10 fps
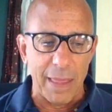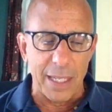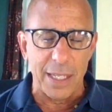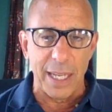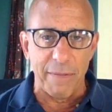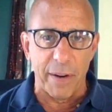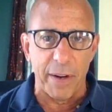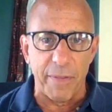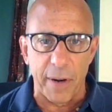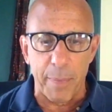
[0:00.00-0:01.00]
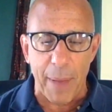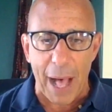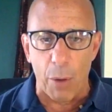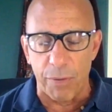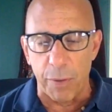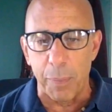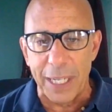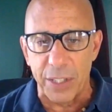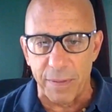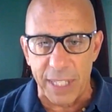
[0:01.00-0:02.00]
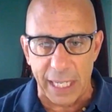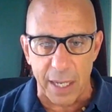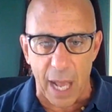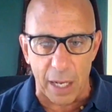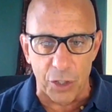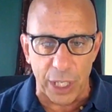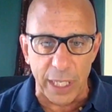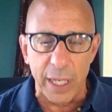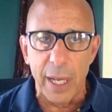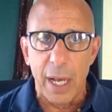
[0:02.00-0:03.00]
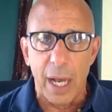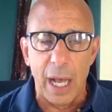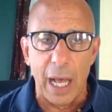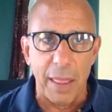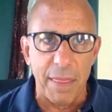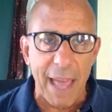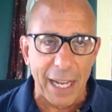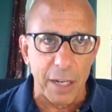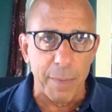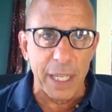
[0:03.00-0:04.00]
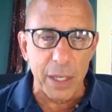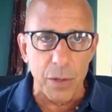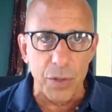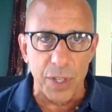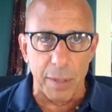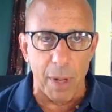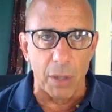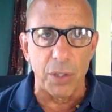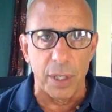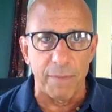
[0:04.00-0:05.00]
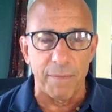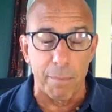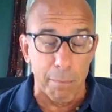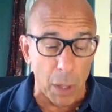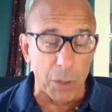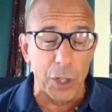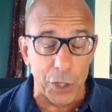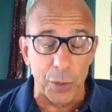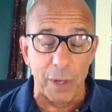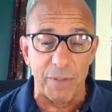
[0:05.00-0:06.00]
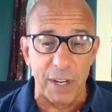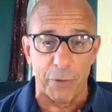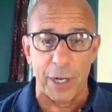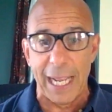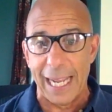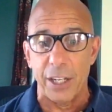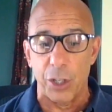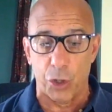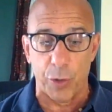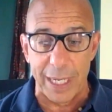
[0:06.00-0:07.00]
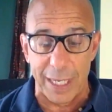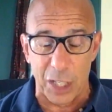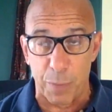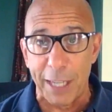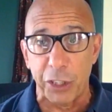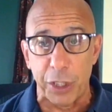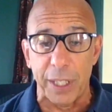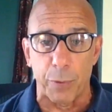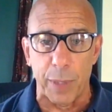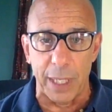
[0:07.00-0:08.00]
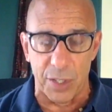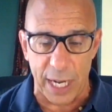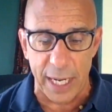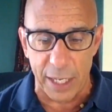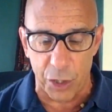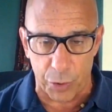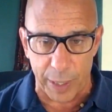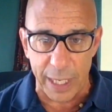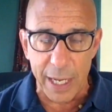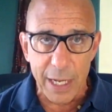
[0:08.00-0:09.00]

This is a very, very powerful piece of technology that could be used in a multitude of different industries, especially the real estate industry.